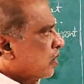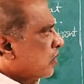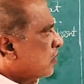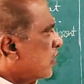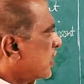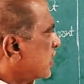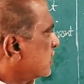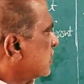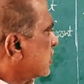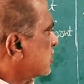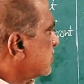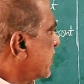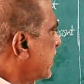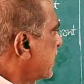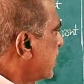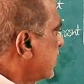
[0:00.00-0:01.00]
What is a
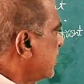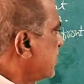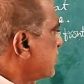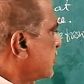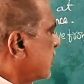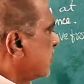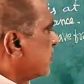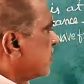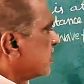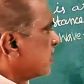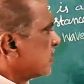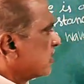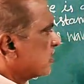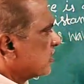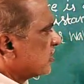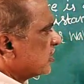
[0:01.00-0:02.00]
spherical in shape?
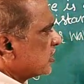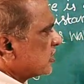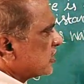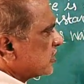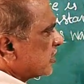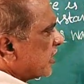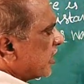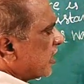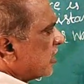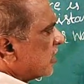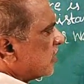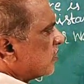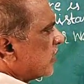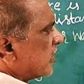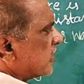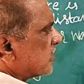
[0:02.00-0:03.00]
This is a
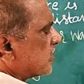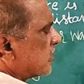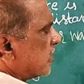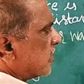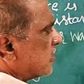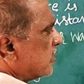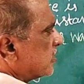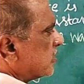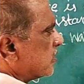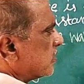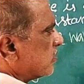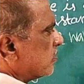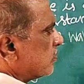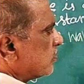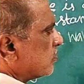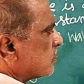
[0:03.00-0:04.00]
diagram. Let us take this.
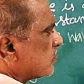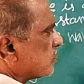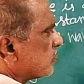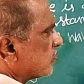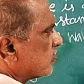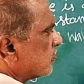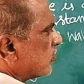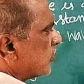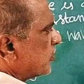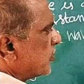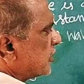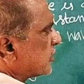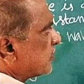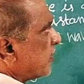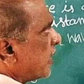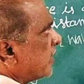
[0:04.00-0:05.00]
From
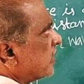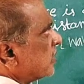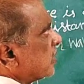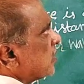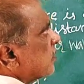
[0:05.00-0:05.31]
this point,